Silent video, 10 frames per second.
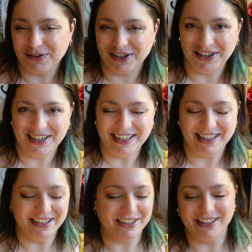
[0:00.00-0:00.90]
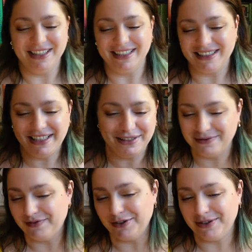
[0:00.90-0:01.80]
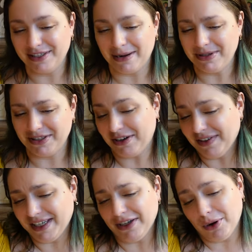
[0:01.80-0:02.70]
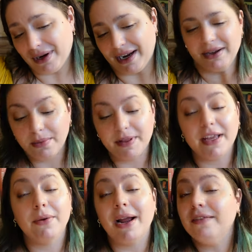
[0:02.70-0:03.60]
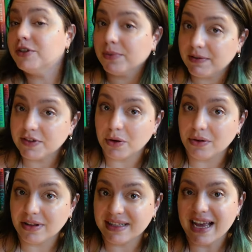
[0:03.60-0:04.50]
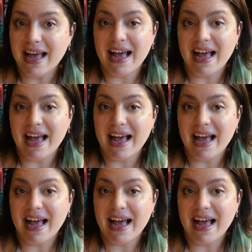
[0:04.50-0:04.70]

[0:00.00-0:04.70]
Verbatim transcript: for her to heal and eat food to not be starving. Okay. But they arrived to Rifthold